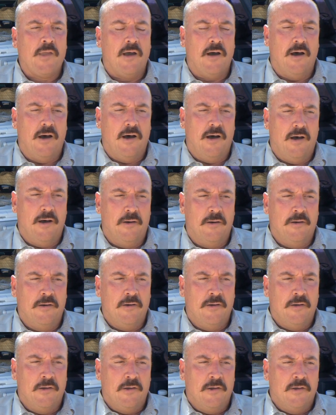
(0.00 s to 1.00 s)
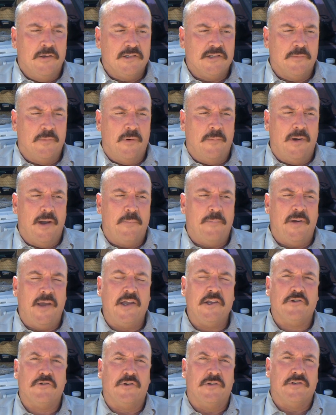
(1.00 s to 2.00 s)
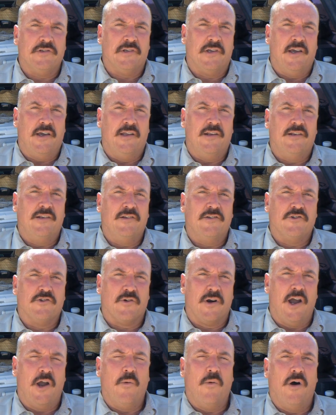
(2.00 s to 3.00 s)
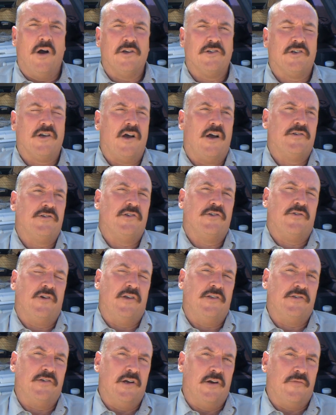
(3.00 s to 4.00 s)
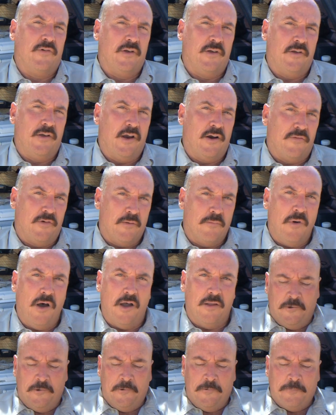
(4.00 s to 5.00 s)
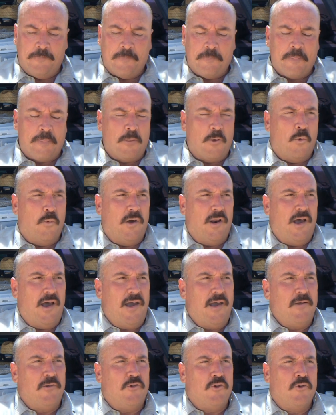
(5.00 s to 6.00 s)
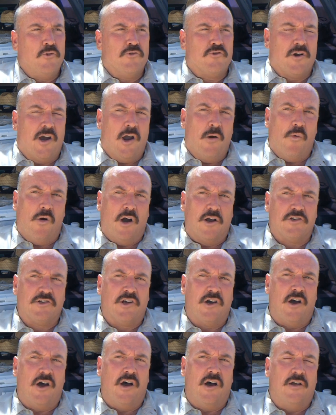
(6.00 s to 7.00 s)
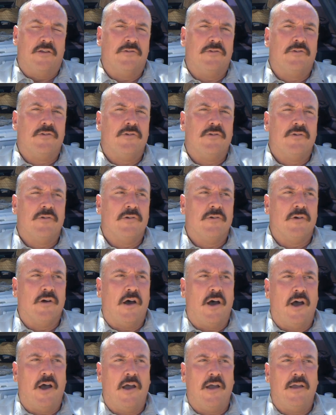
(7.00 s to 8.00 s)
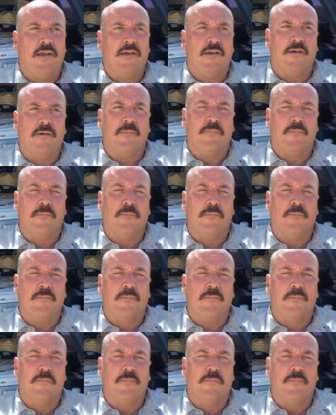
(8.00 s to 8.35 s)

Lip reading: Some of my patrons get dry wash concentrates every month. When I do dry wash cons, I